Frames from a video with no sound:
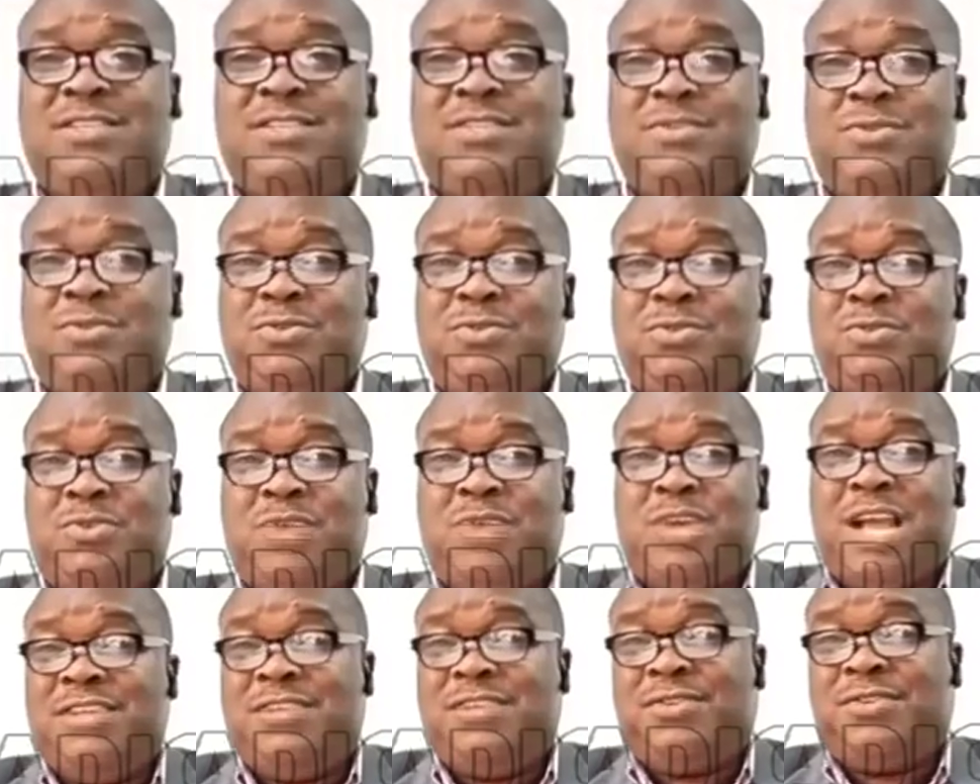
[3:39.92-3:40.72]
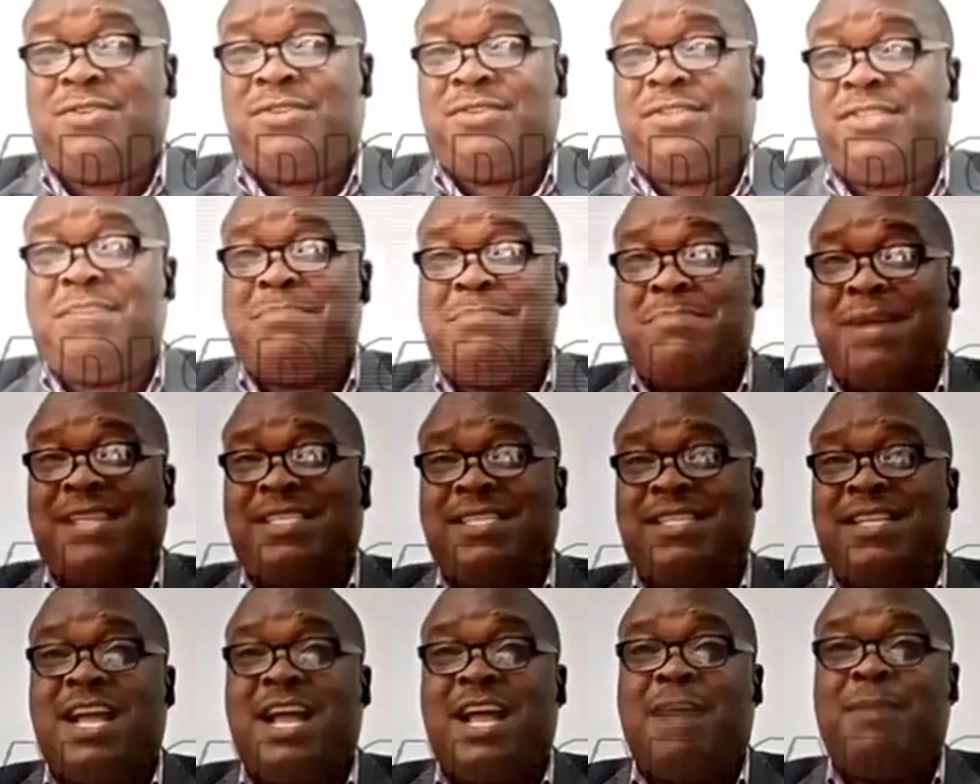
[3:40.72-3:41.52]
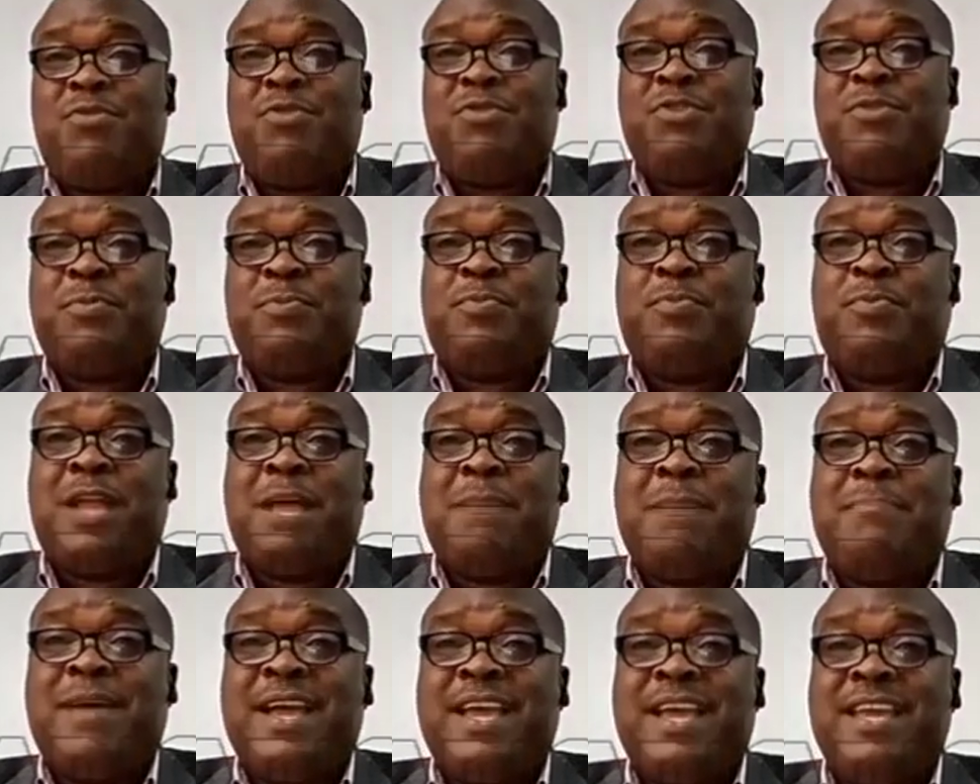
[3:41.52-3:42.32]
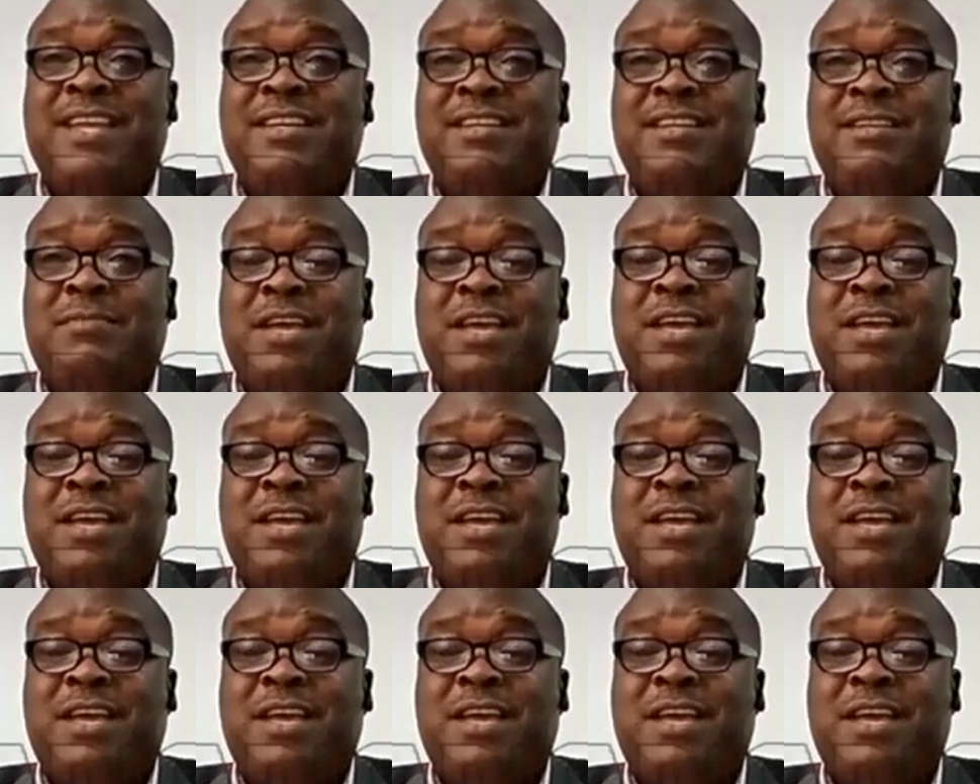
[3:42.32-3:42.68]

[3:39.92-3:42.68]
You can just imagine how much people are buying